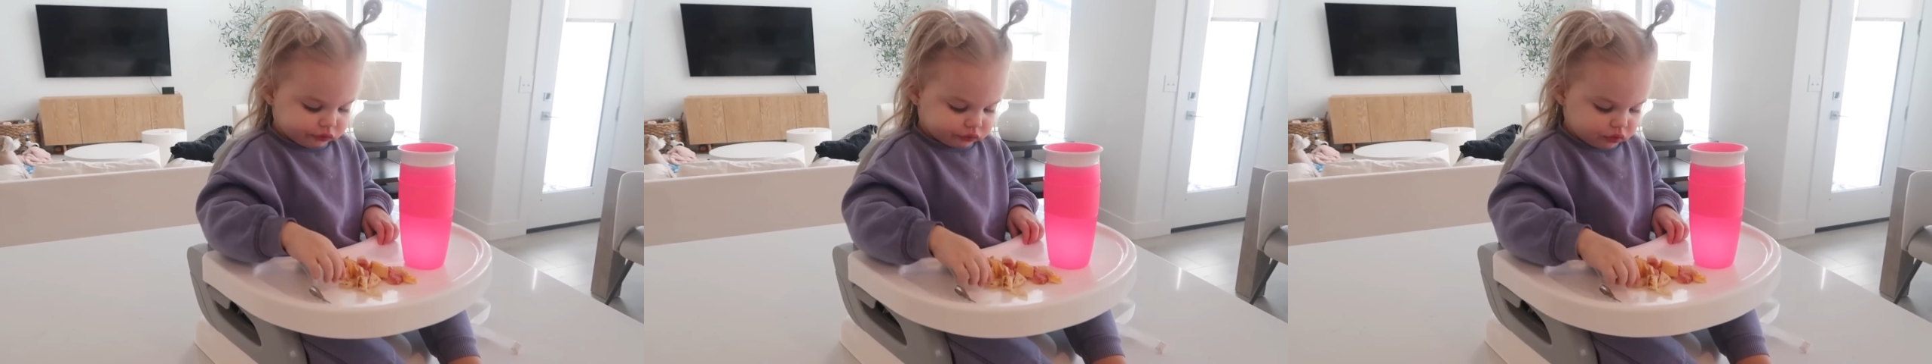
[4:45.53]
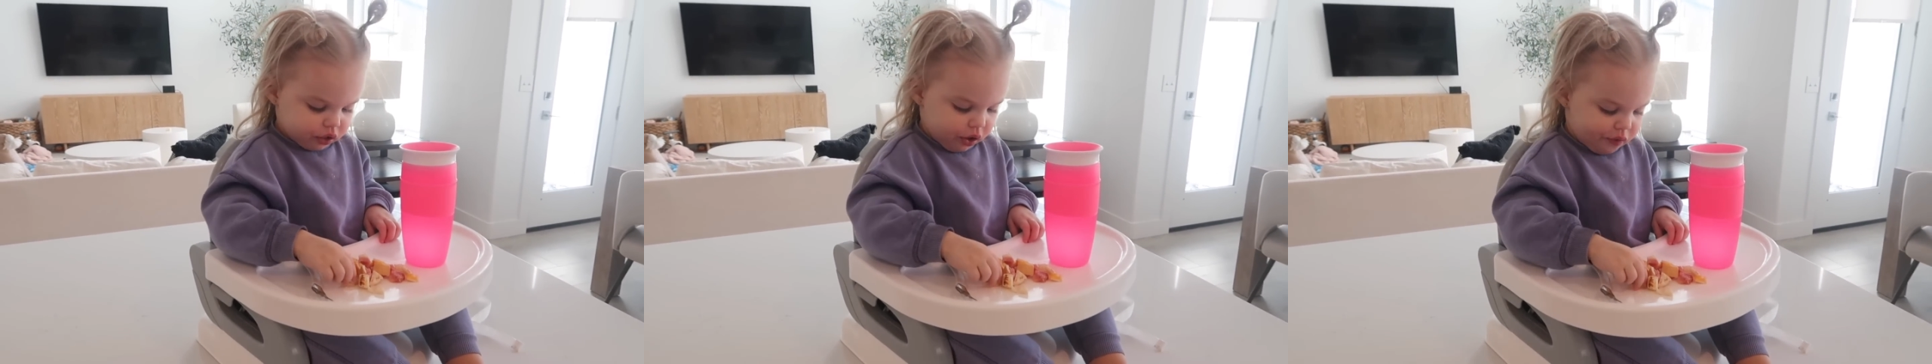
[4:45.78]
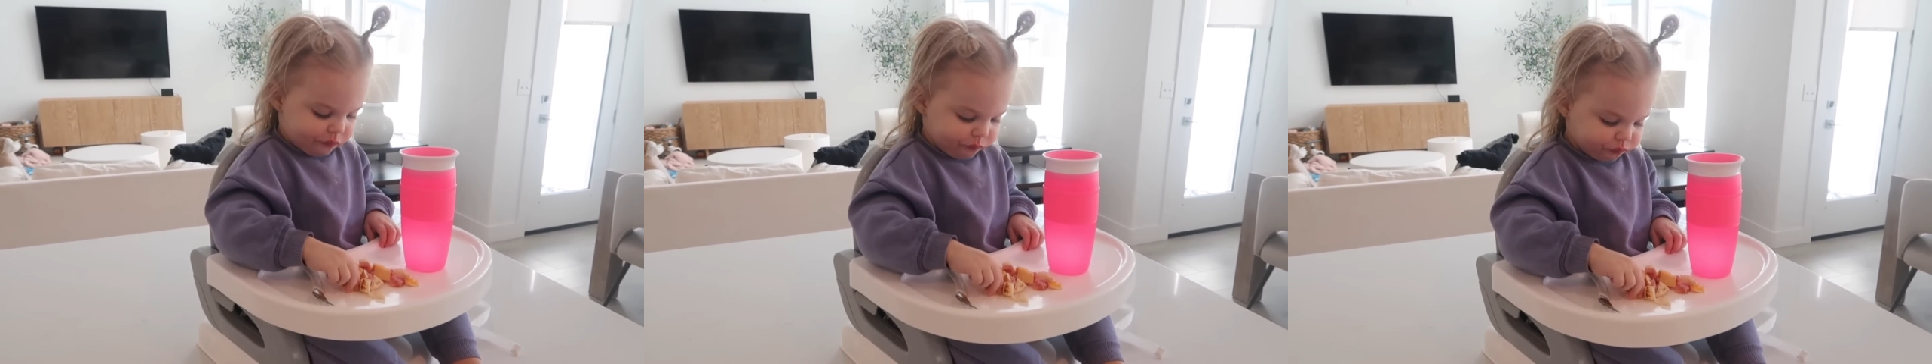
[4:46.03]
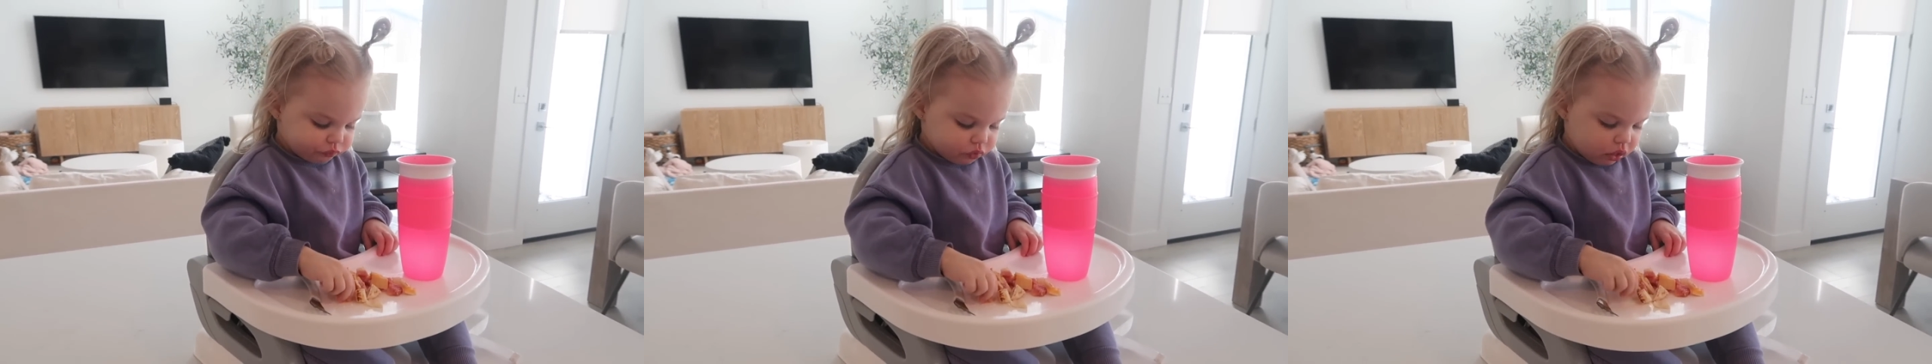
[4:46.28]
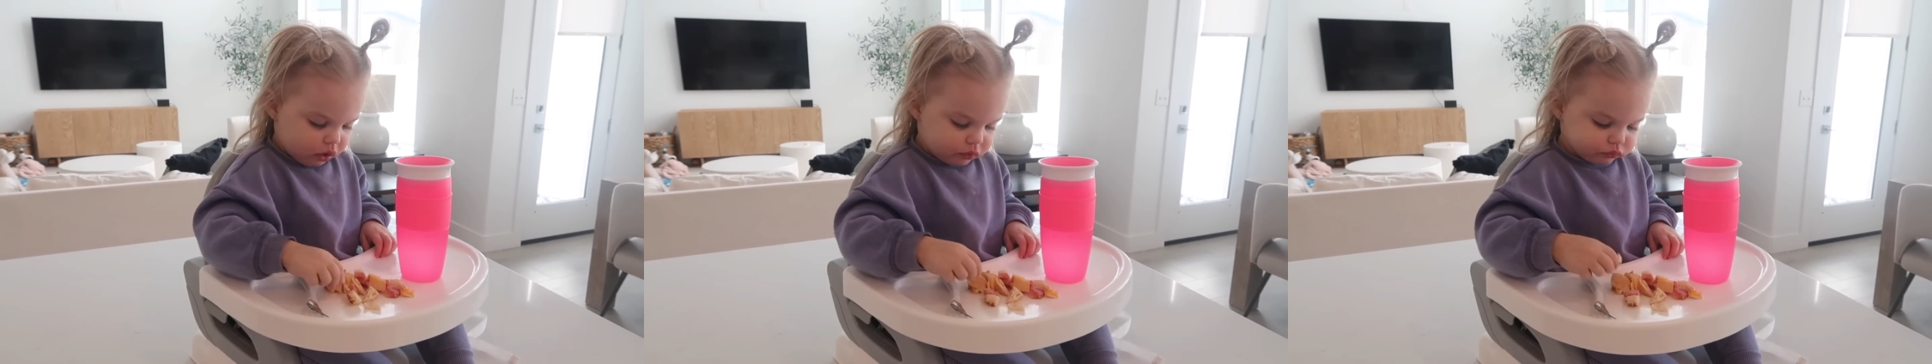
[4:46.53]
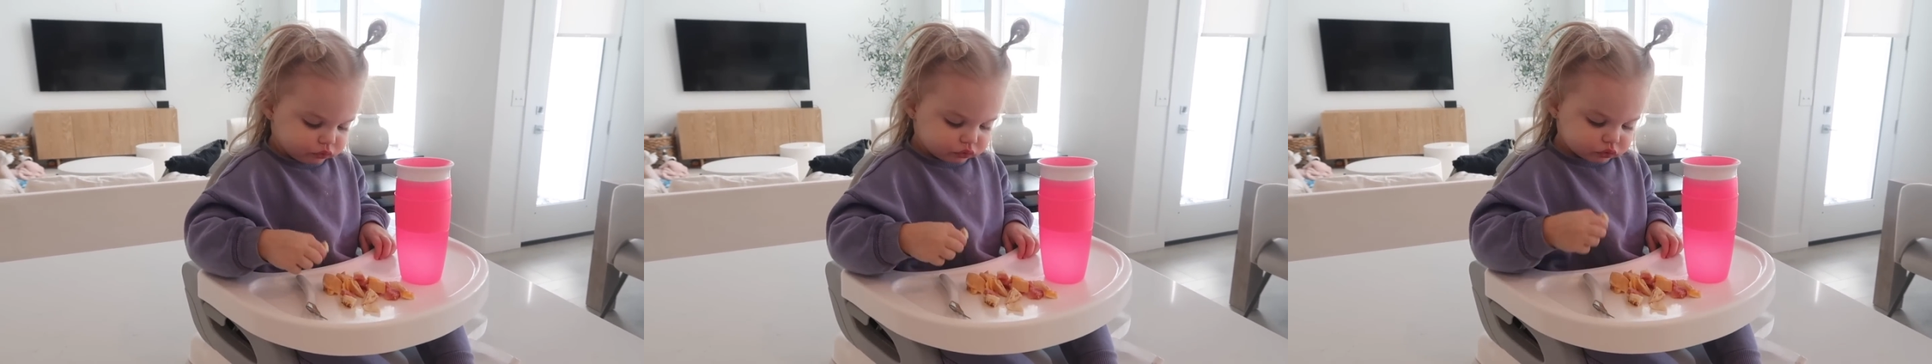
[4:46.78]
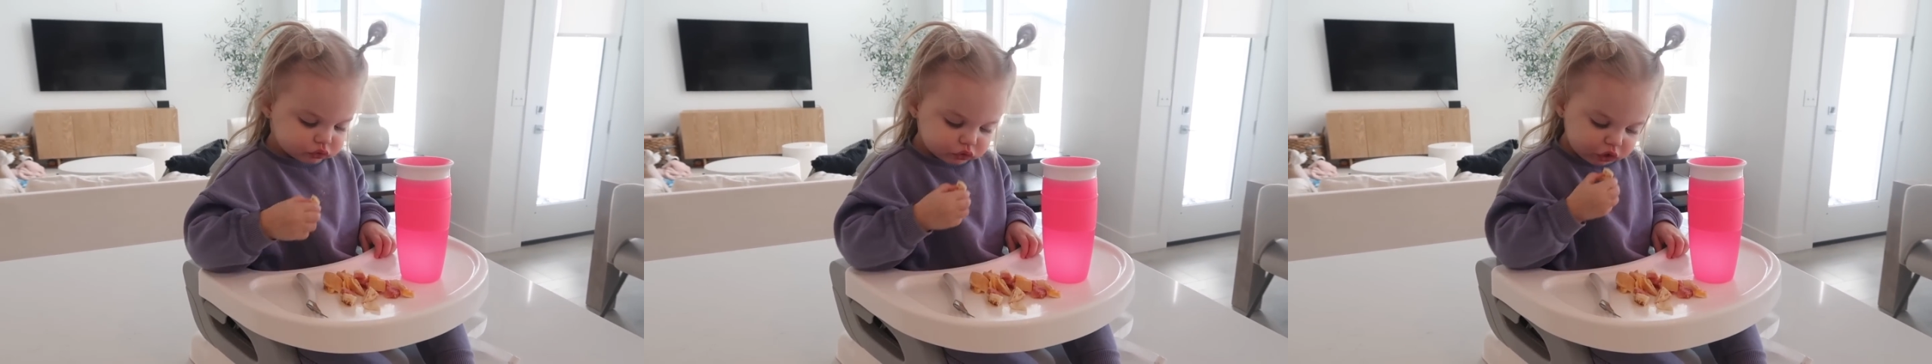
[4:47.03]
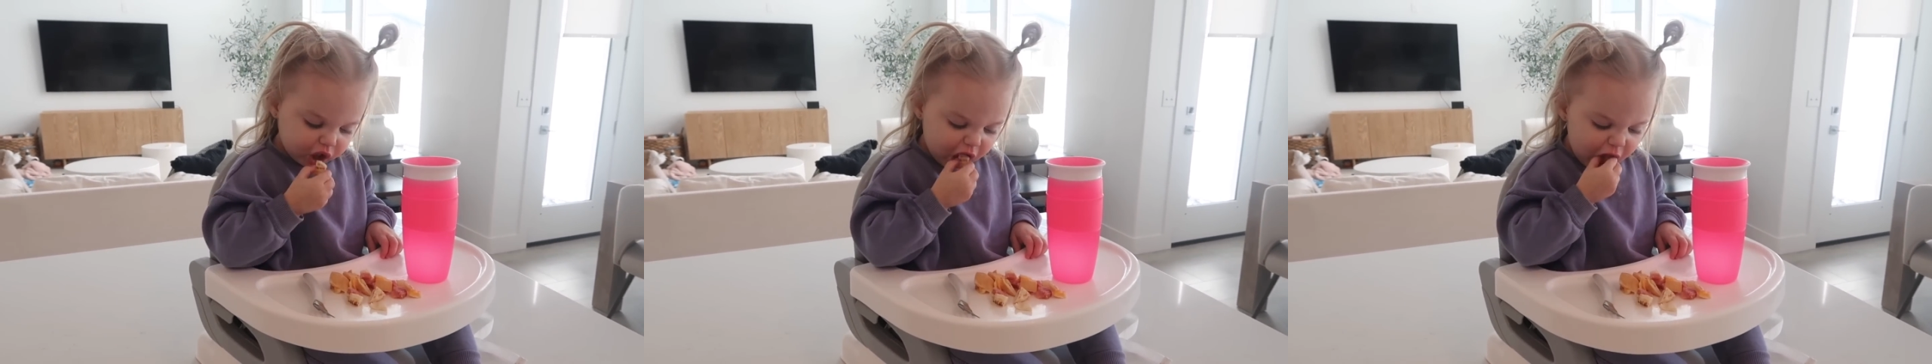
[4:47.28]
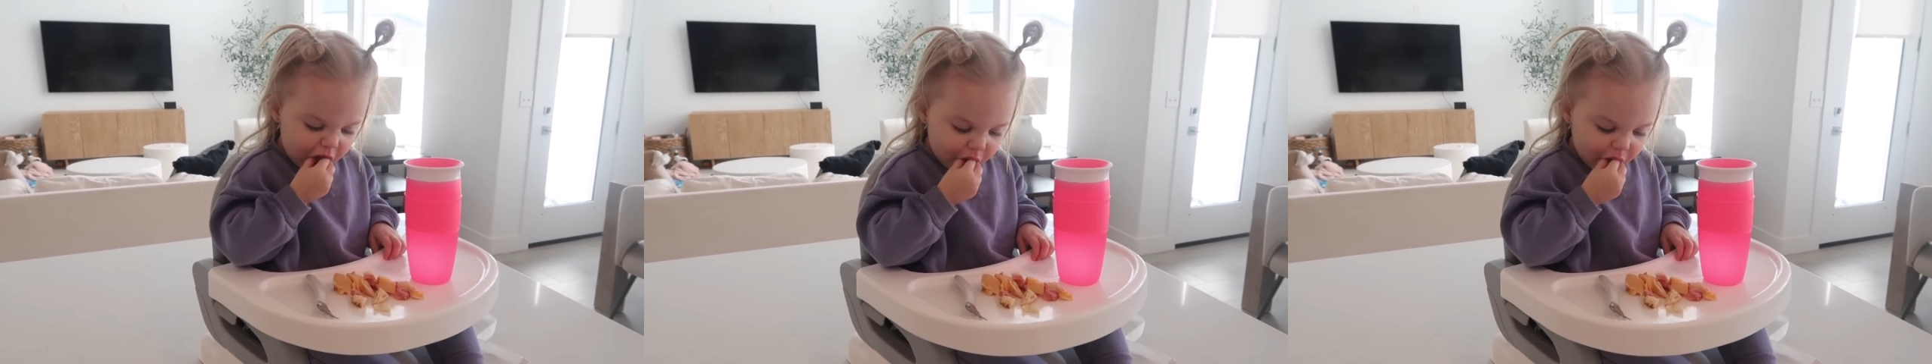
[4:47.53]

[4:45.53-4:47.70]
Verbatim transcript: remember, we're so excited that Baba's home.